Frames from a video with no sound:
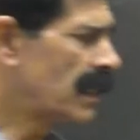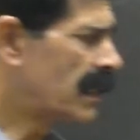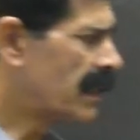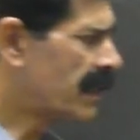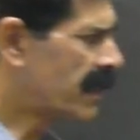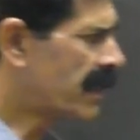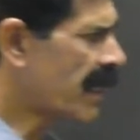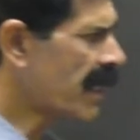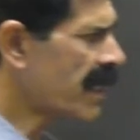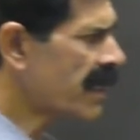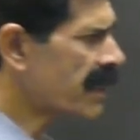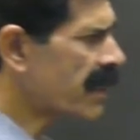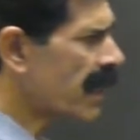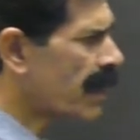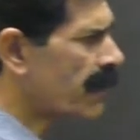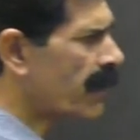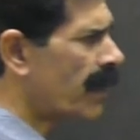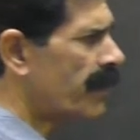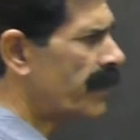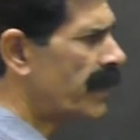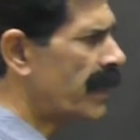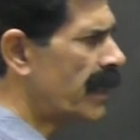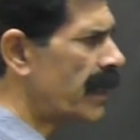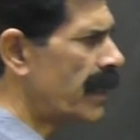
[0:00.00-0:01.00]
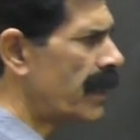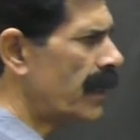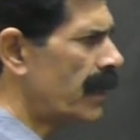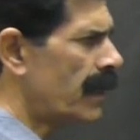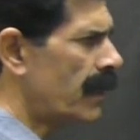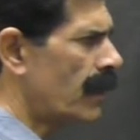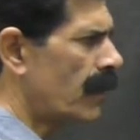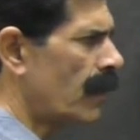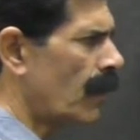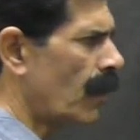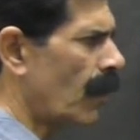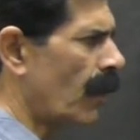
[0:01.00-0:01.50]
just above the
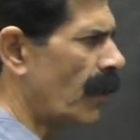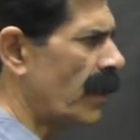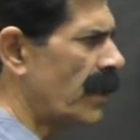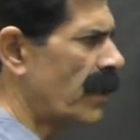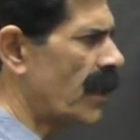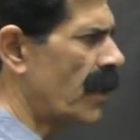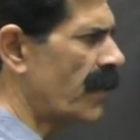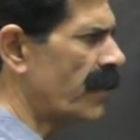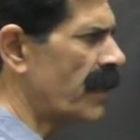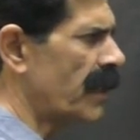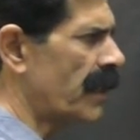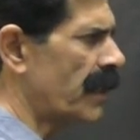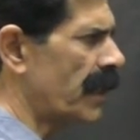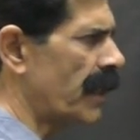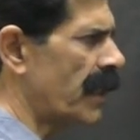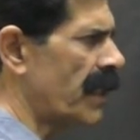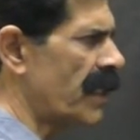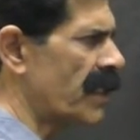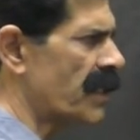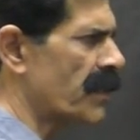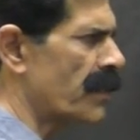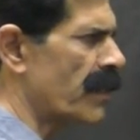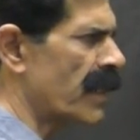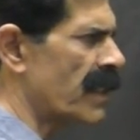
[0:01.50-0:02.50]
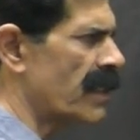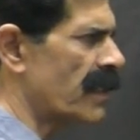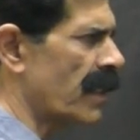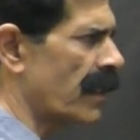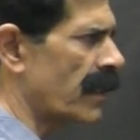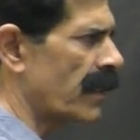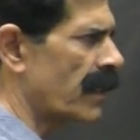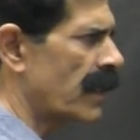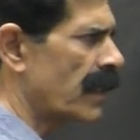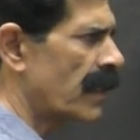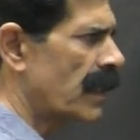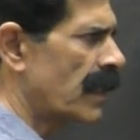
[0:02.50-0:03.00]
origin of the teres major,
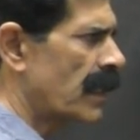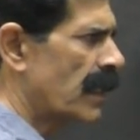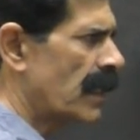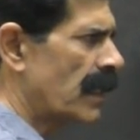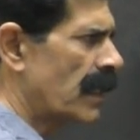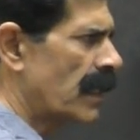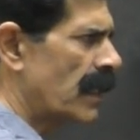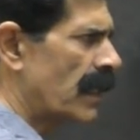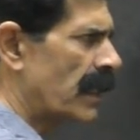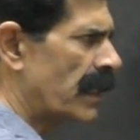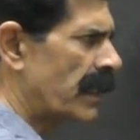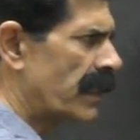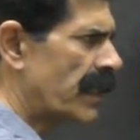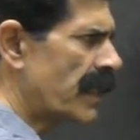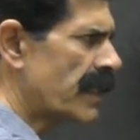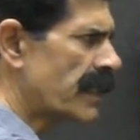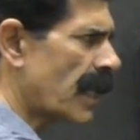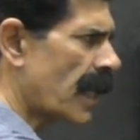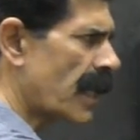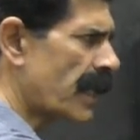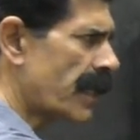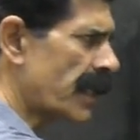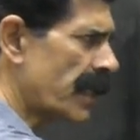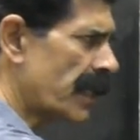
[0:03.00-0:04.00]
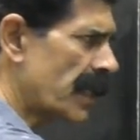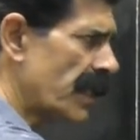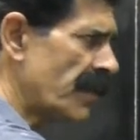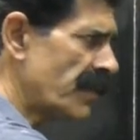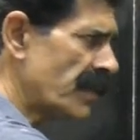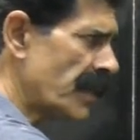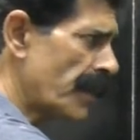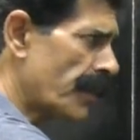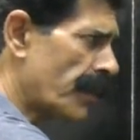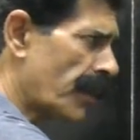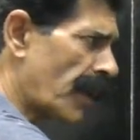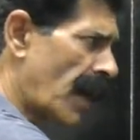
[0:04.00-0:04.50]
this artery
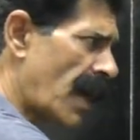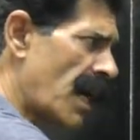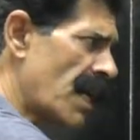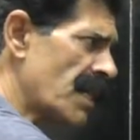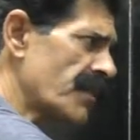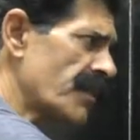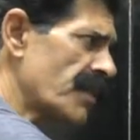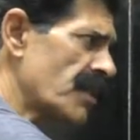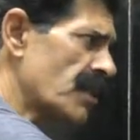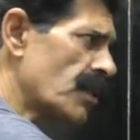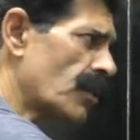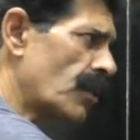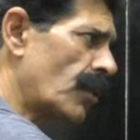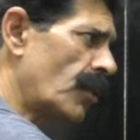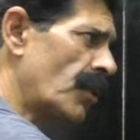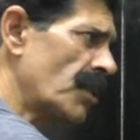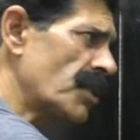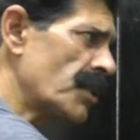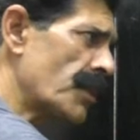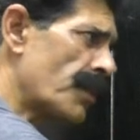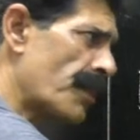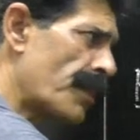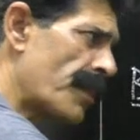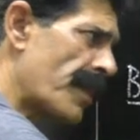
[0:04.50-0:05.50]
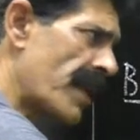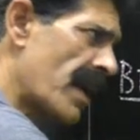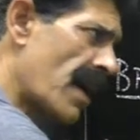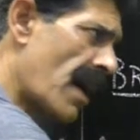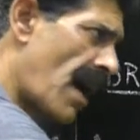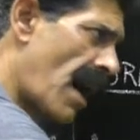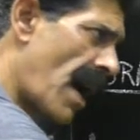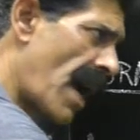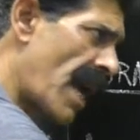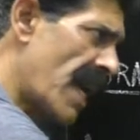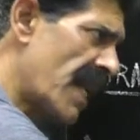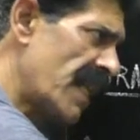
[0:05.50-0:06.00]
gives a branch which goes
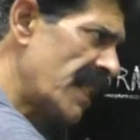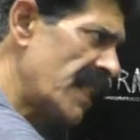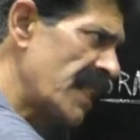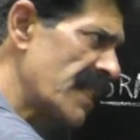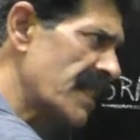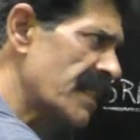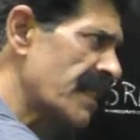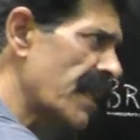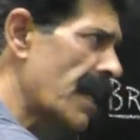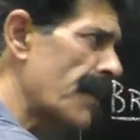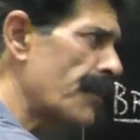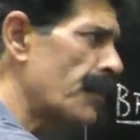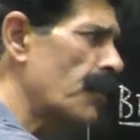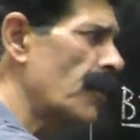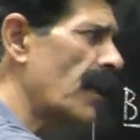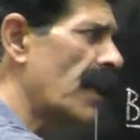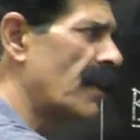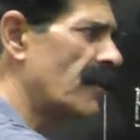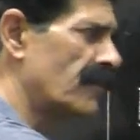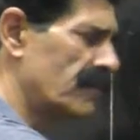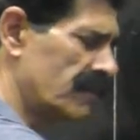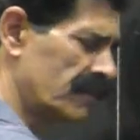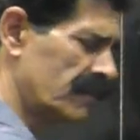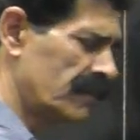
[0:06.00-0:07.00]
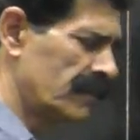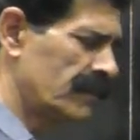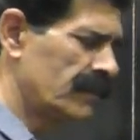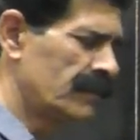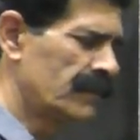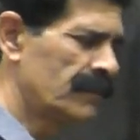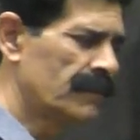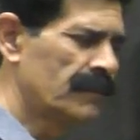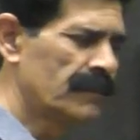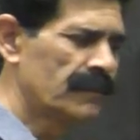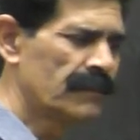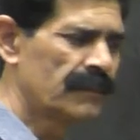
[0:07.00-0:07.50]
behind the scapula
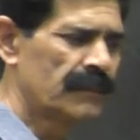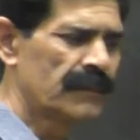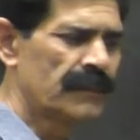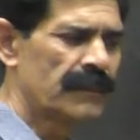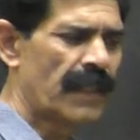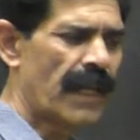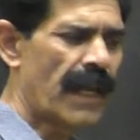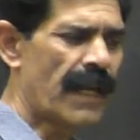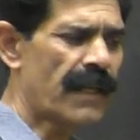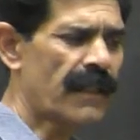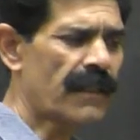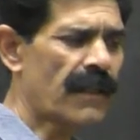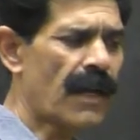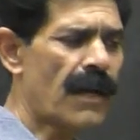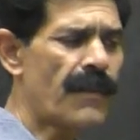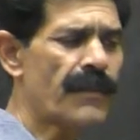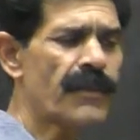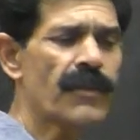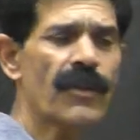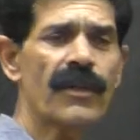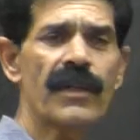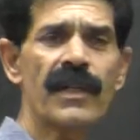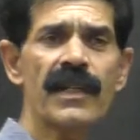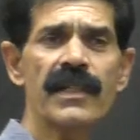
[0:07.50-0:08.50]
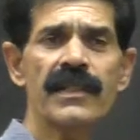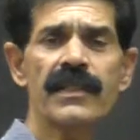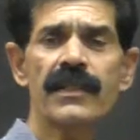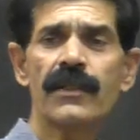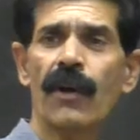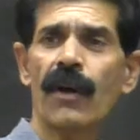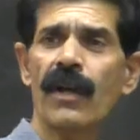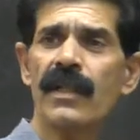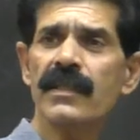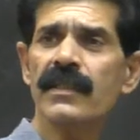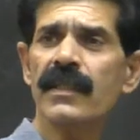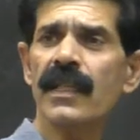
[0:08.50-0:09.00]
and comes on its
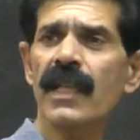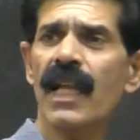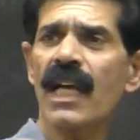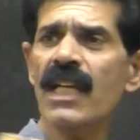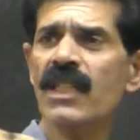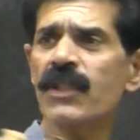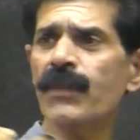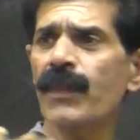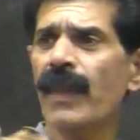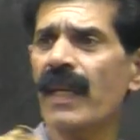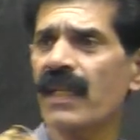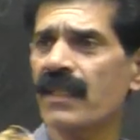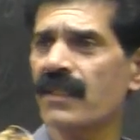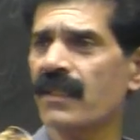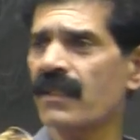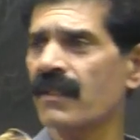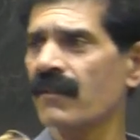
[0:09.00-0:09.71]
dorsal aspect.